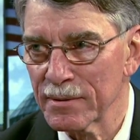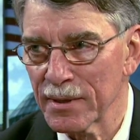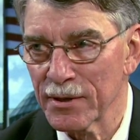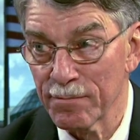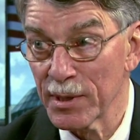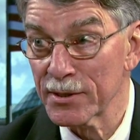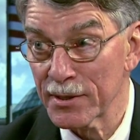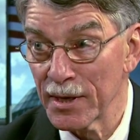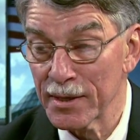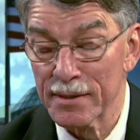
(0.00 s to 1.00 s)
Uh, there have been
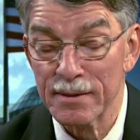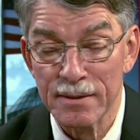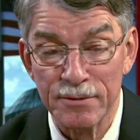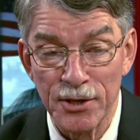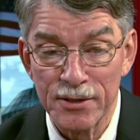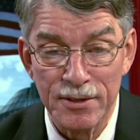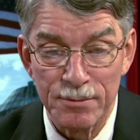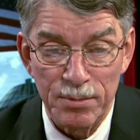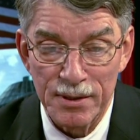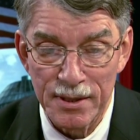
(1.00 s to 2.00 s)
studies, just
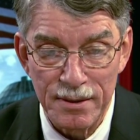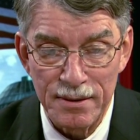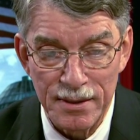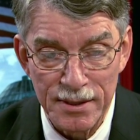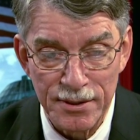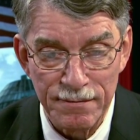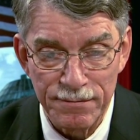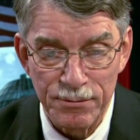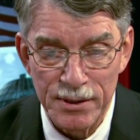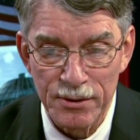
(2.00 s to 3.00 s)
as political as if
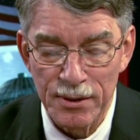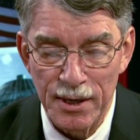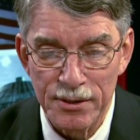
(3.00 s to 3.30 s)
we do it